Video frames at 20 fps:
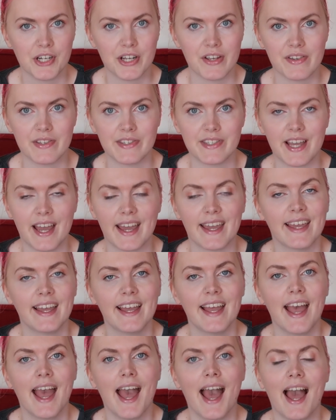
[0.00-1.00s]
Tuesday
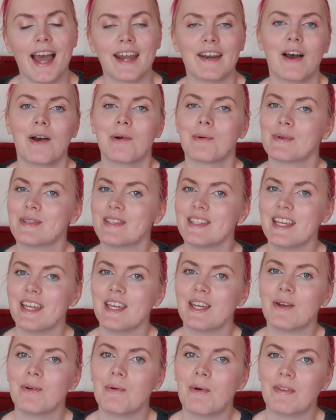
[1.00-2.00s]
and I will
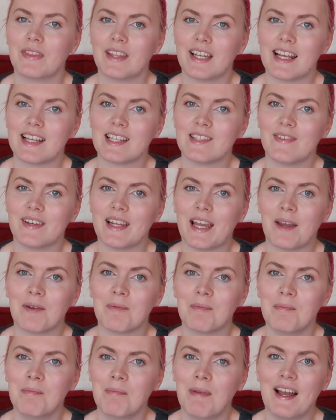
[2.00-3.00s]
see you on the next video.
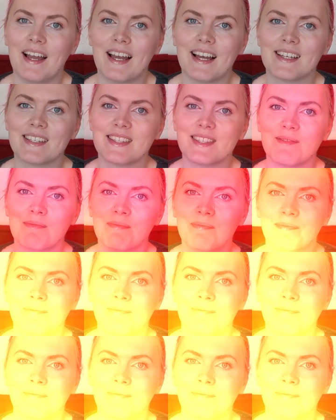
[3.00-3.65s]
Bye guys.